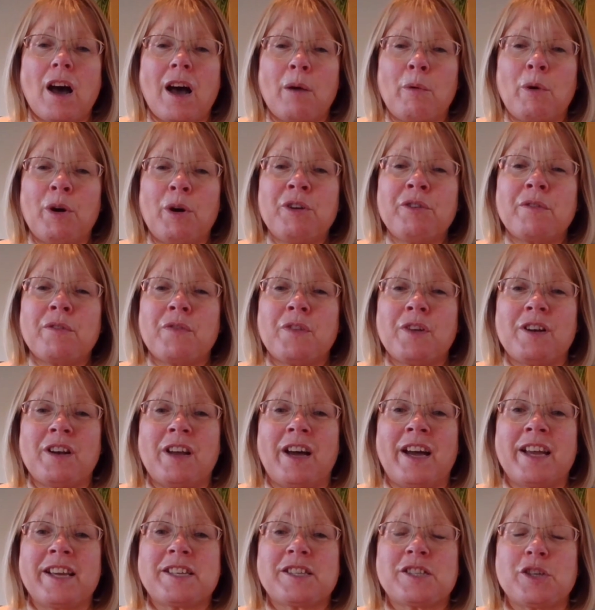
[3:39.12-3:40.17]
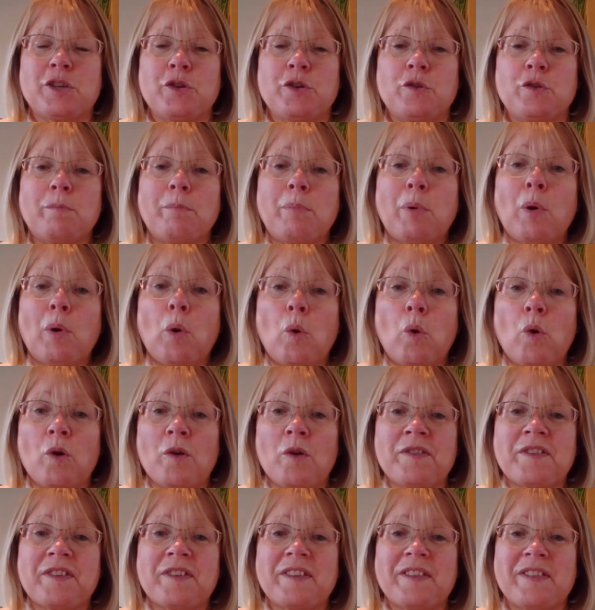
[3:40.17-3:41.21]
I wonder if you'd like to
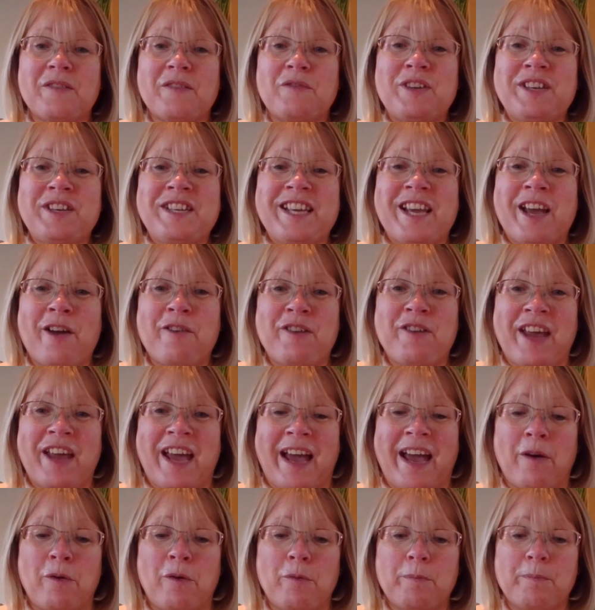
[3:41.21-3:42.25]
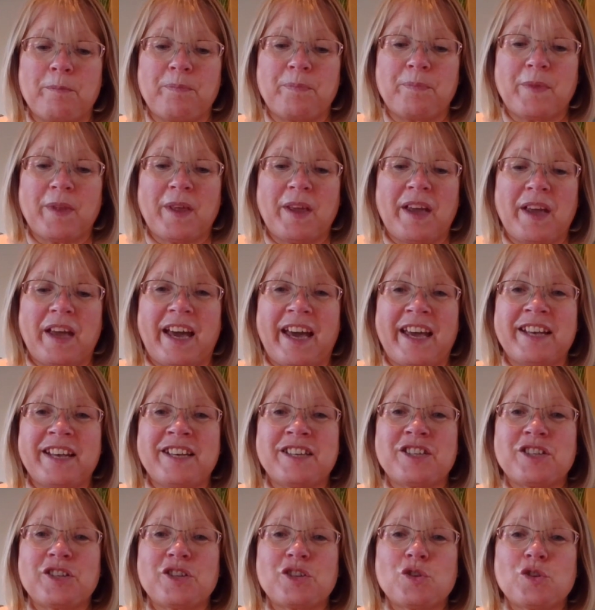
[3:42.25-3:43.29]
pause the video now
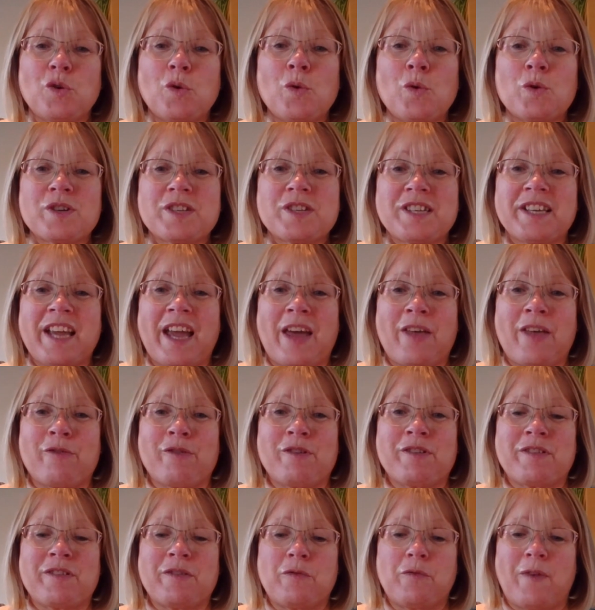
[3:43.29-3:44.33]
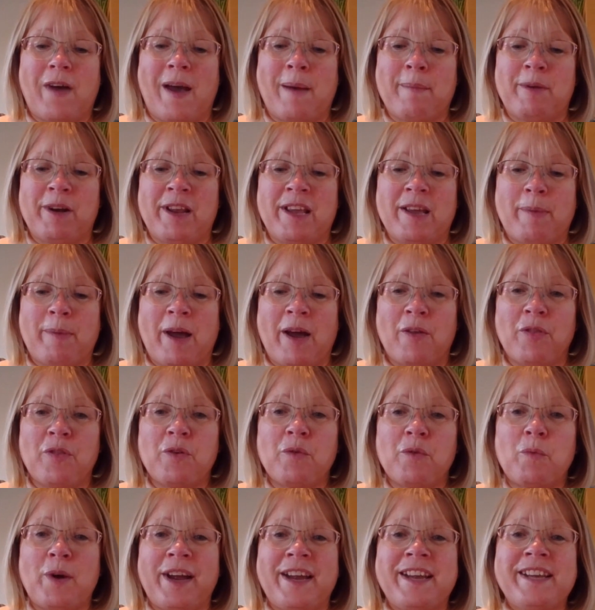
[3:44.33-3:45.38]
and talk together as a family about
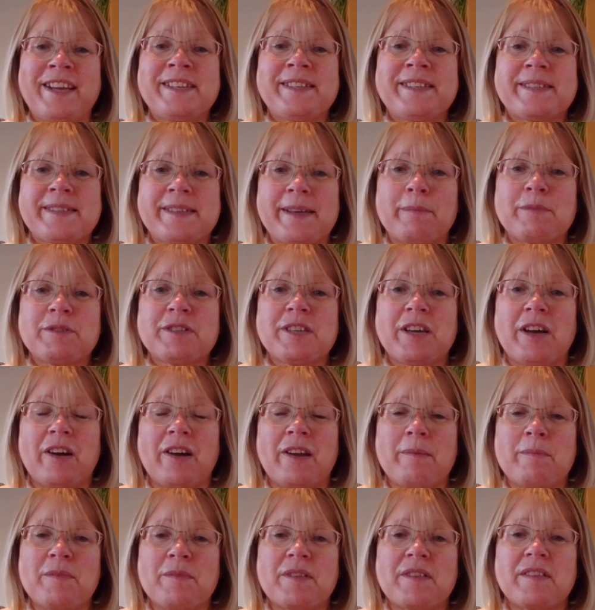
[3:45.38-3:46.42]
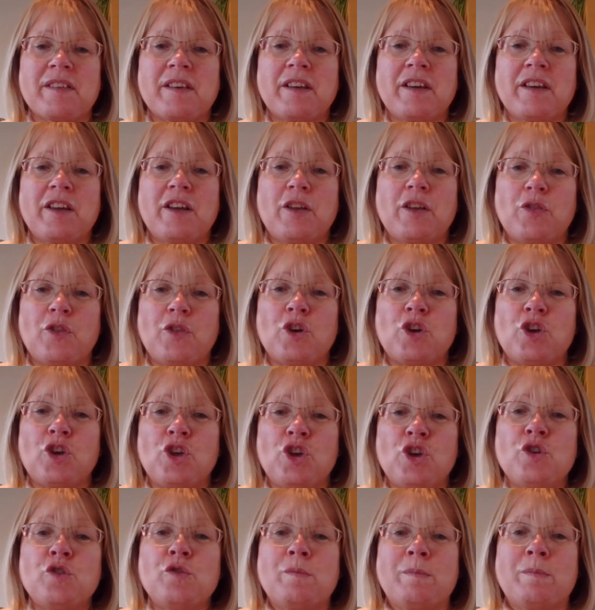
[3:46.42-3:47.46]
the ways sometimes that
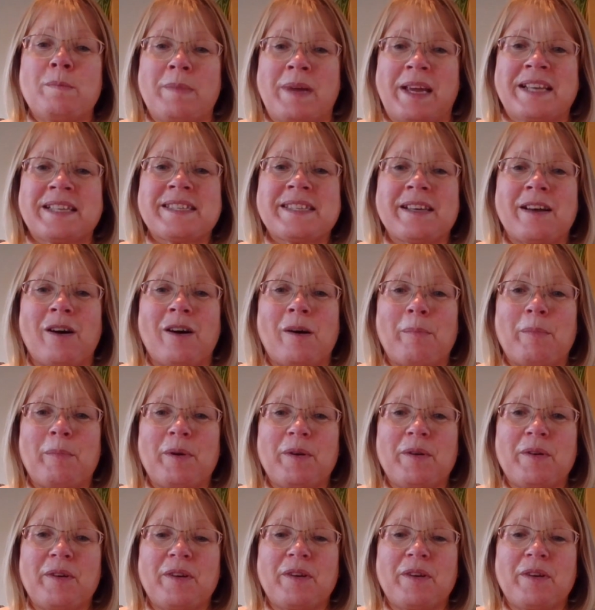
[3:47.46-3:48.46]
you mess up,